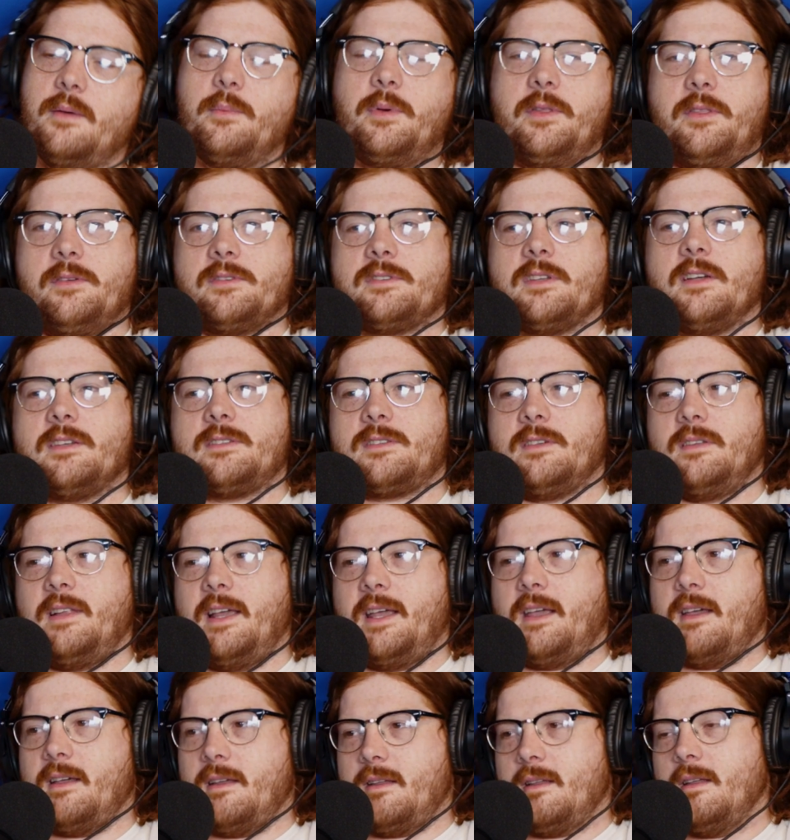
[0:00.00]
But there's also like
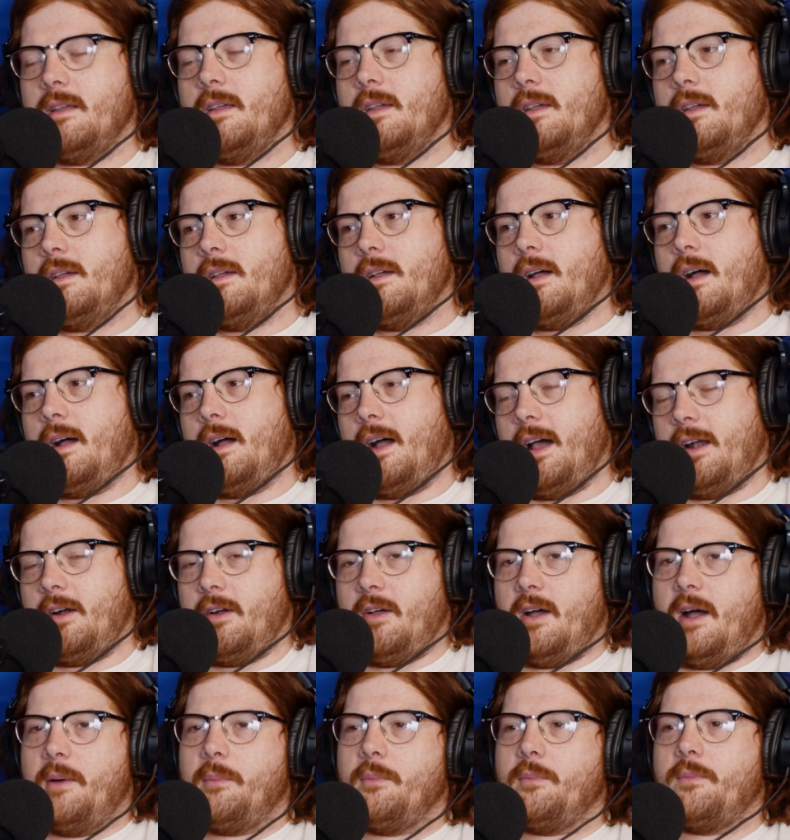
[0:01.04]
I don't
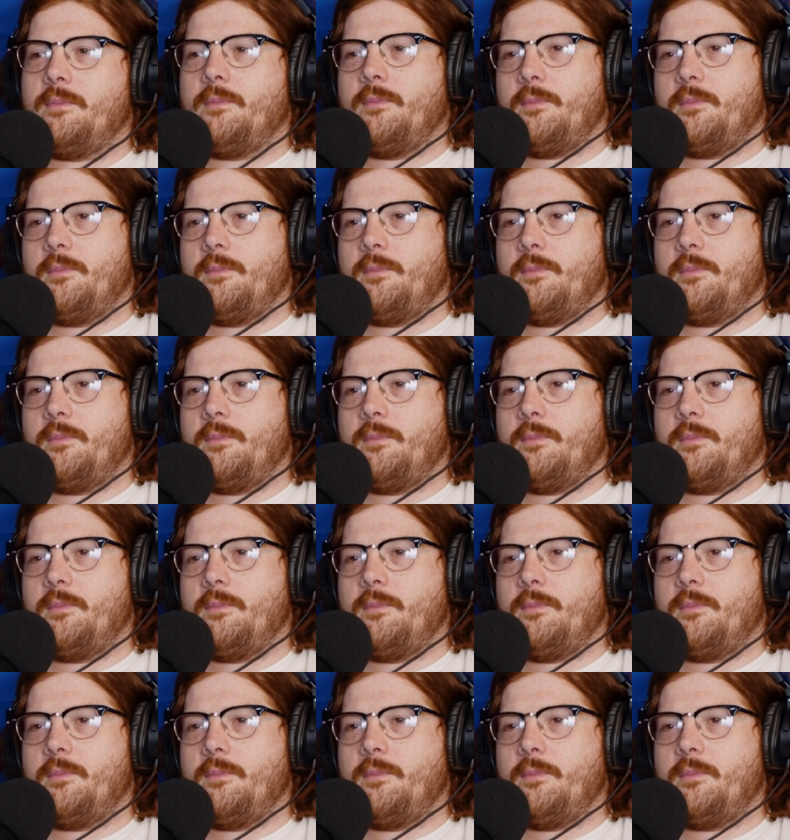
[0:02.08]
know.